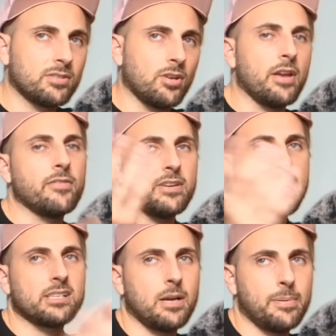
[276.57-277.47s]
So if you're an
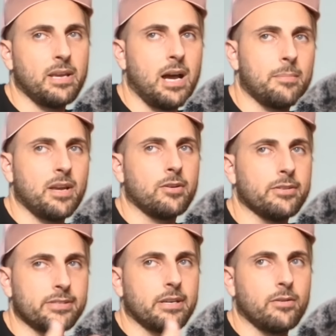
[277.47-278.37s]
XRP army, I know
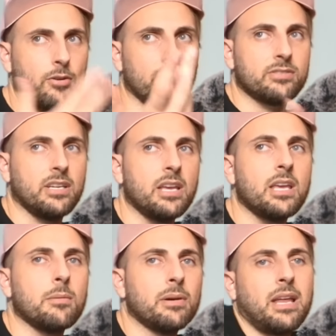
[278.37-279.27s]
it's going to hurt to
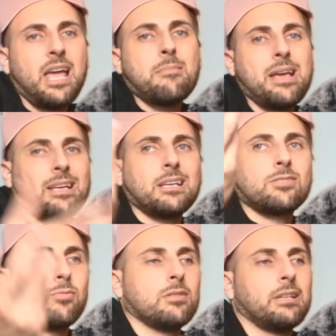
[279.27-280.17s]
hear, but hey man,
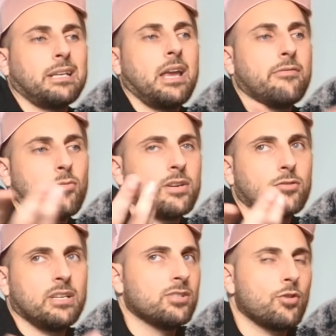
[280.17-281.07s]
guess what? Like
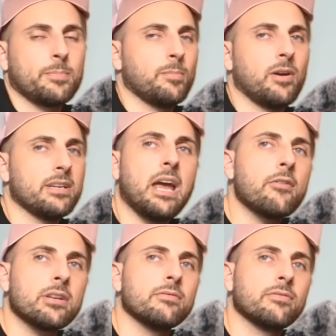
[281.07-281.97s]
everyone is gripped by a
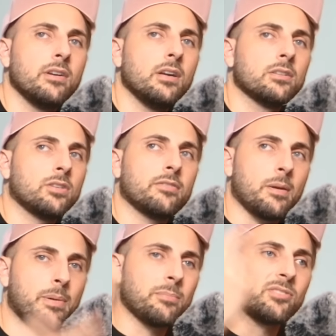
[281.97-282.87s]
narrative. Don't
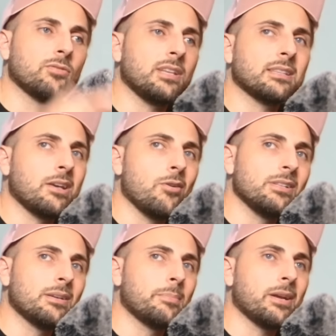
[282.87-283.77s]
forget, people still think they're
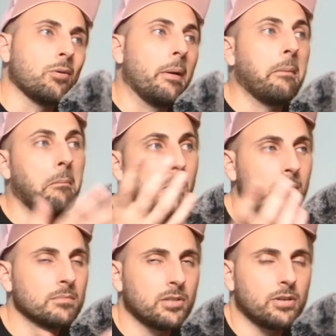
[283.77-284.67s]
early to Bitcoin.
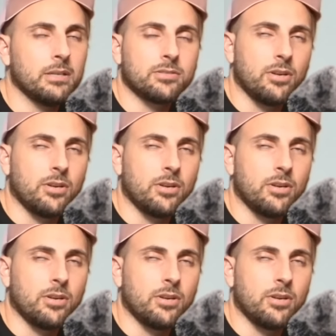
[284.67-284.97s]
All right.